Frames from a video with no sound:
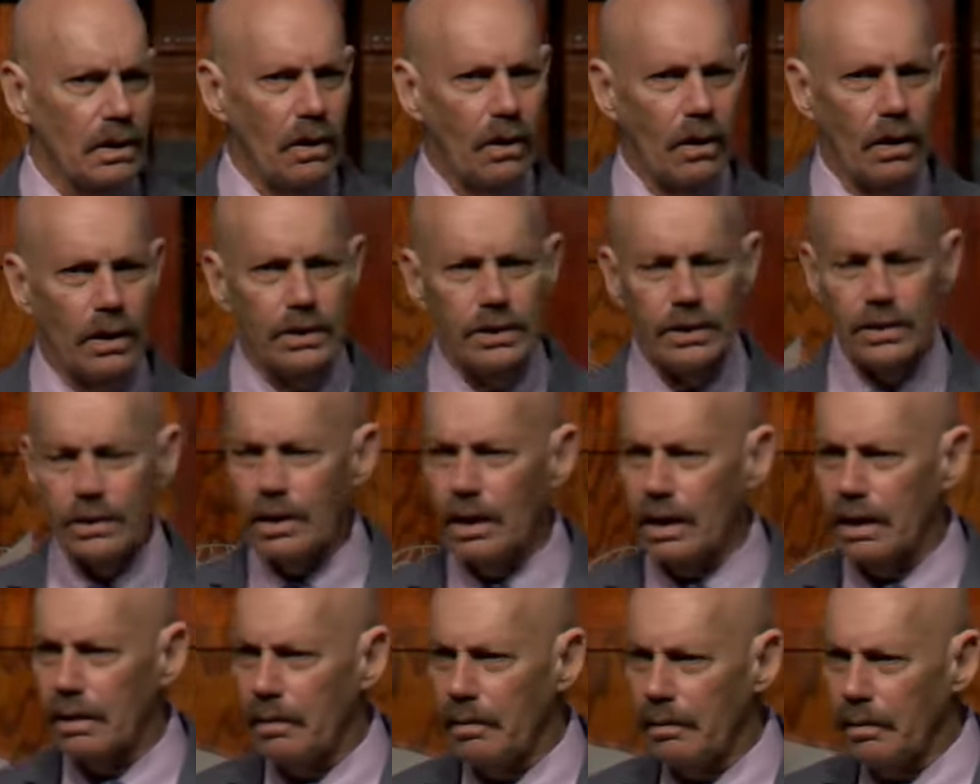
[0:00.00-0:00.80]
Are you
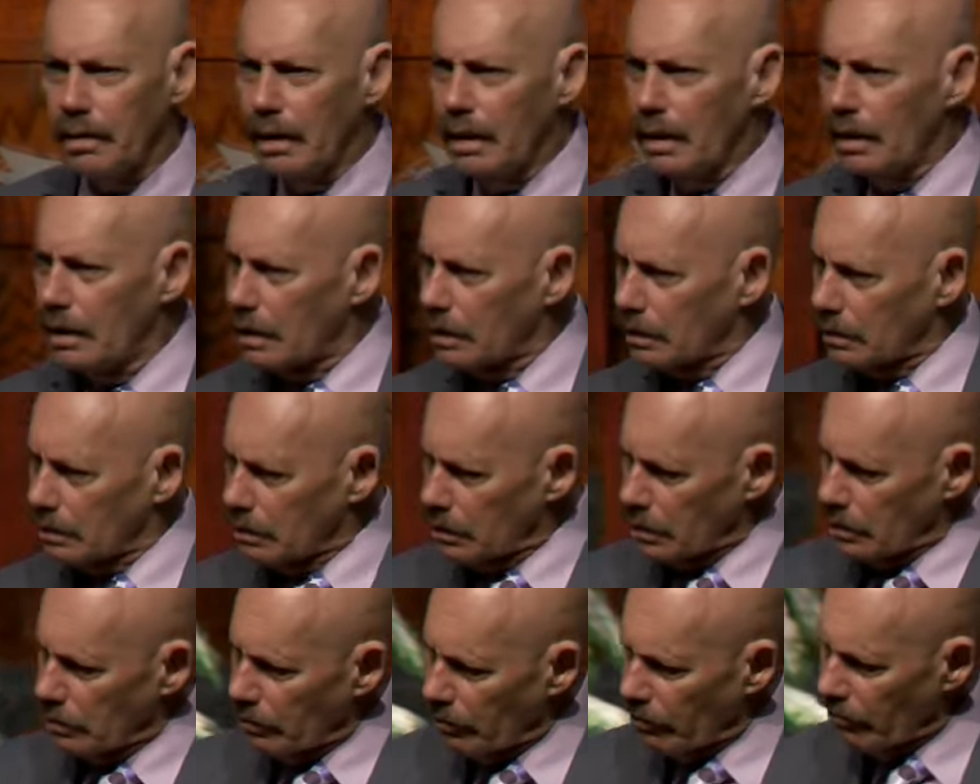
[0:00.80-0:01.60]
going to
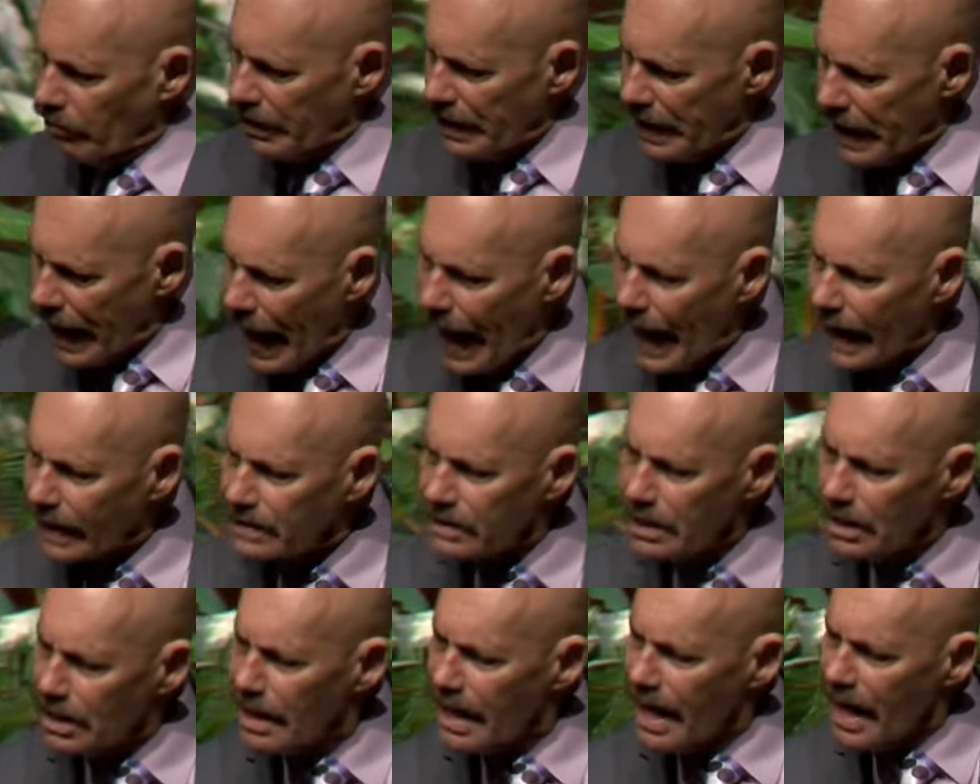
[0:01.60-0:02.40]

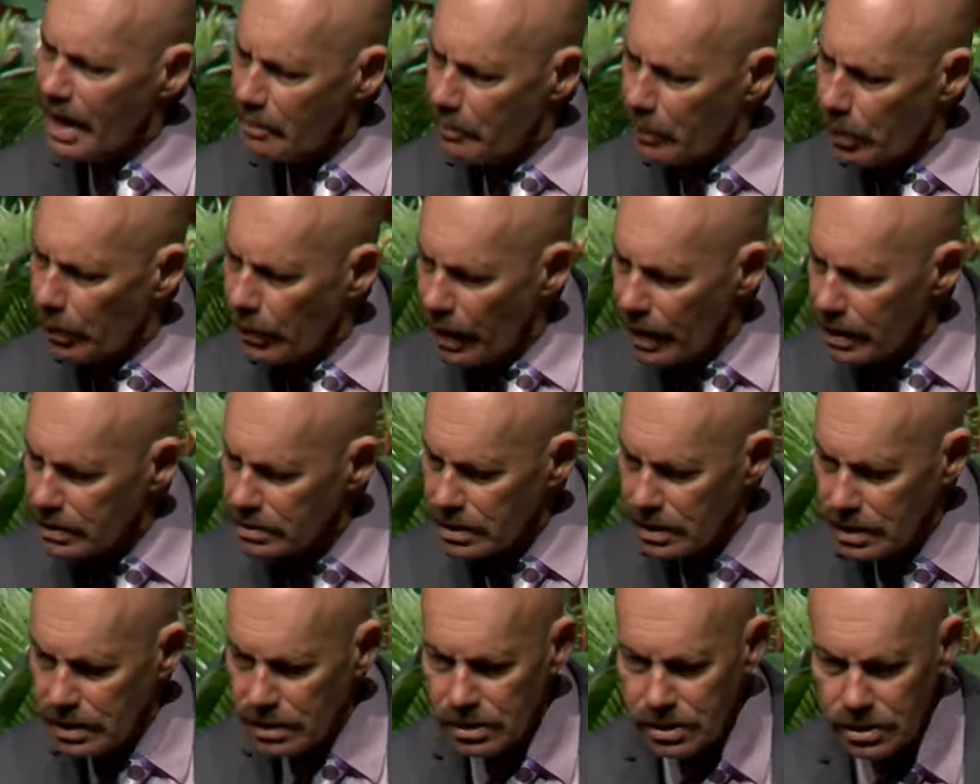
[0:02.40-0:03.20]
react to that
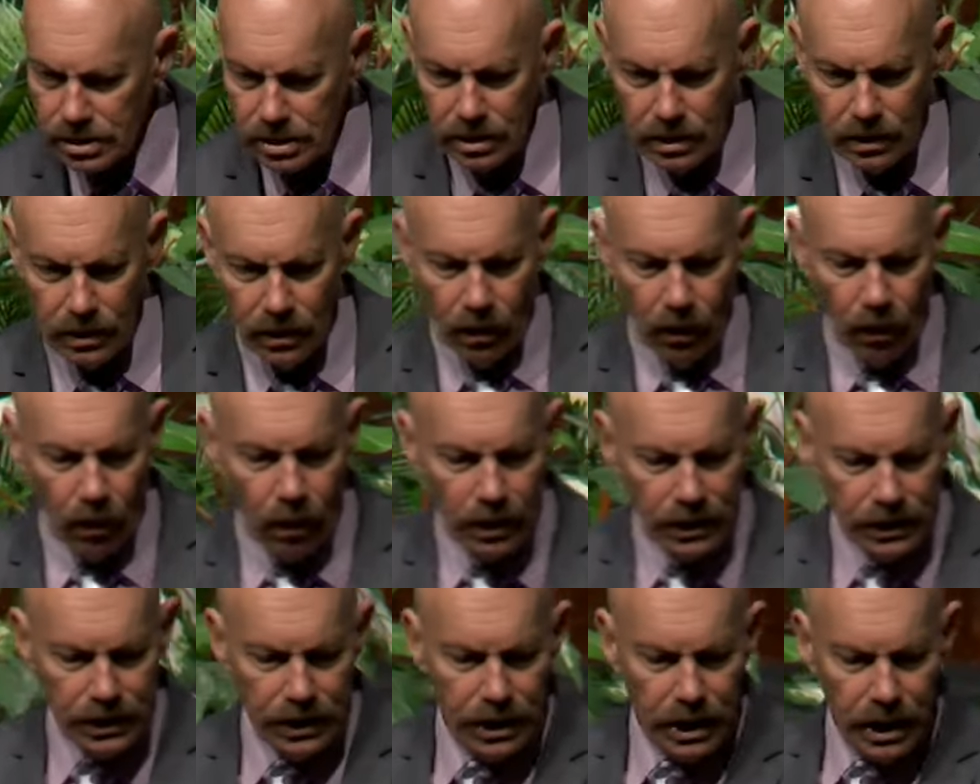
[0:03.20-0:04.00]
presence
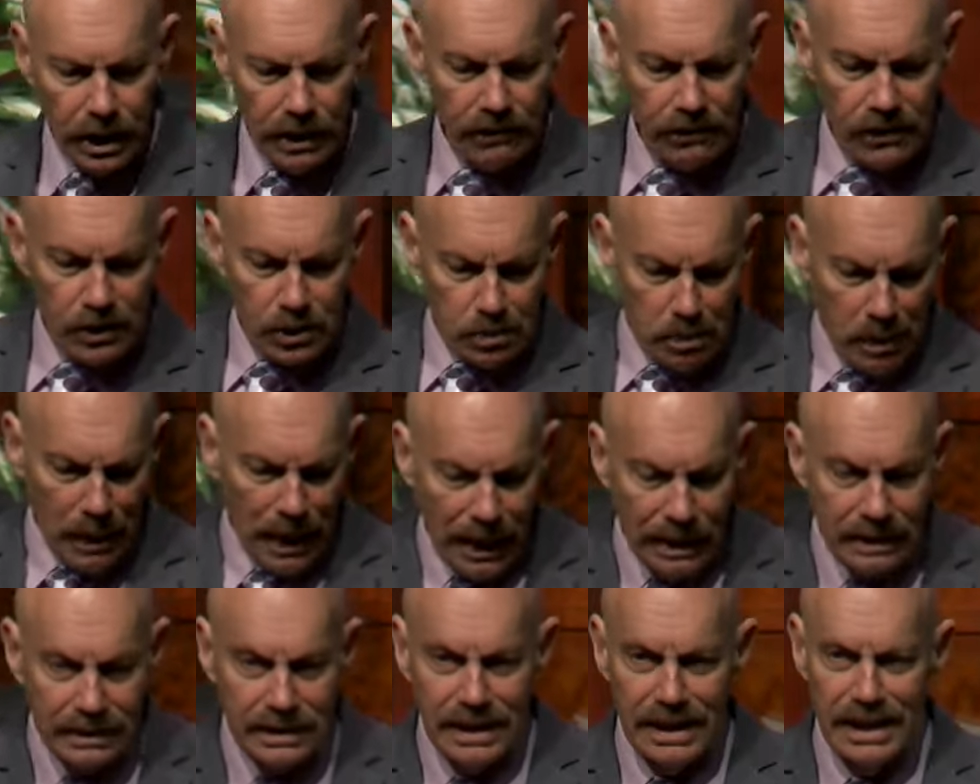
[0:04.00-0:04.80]
or you going to
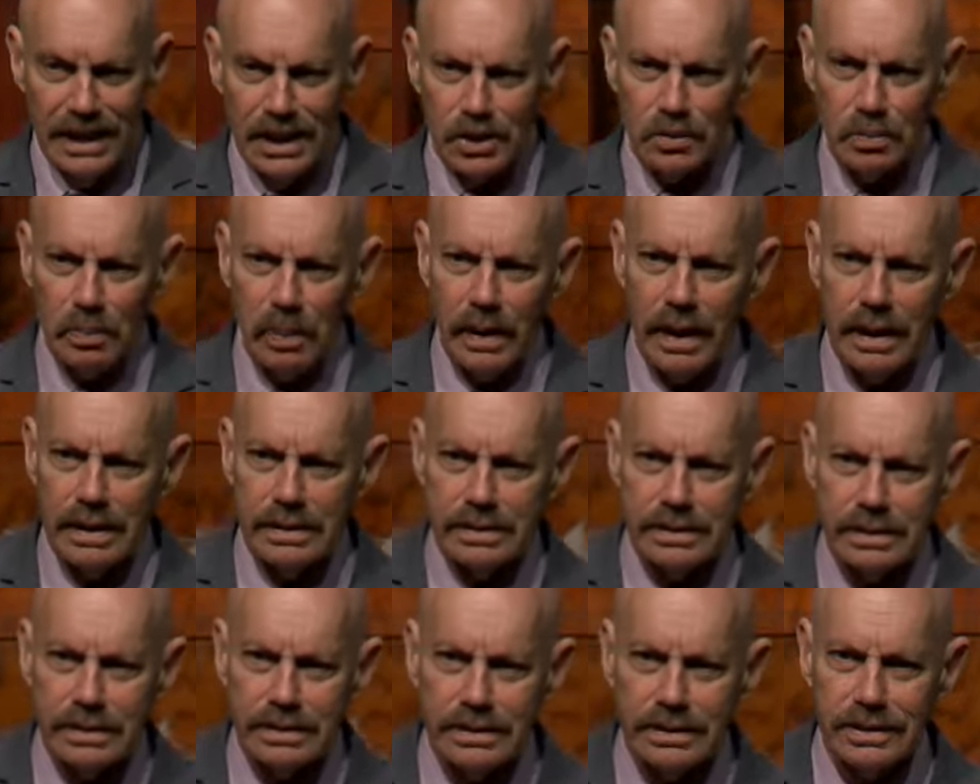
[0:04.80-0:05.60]
respond to his
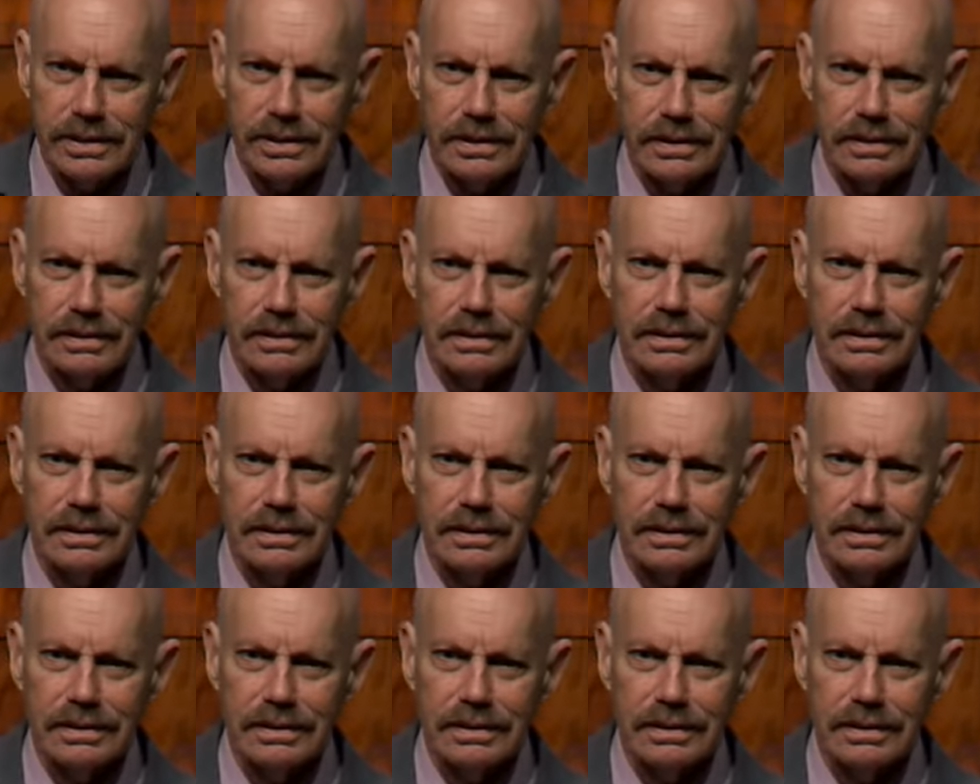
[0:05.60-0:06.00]
presence?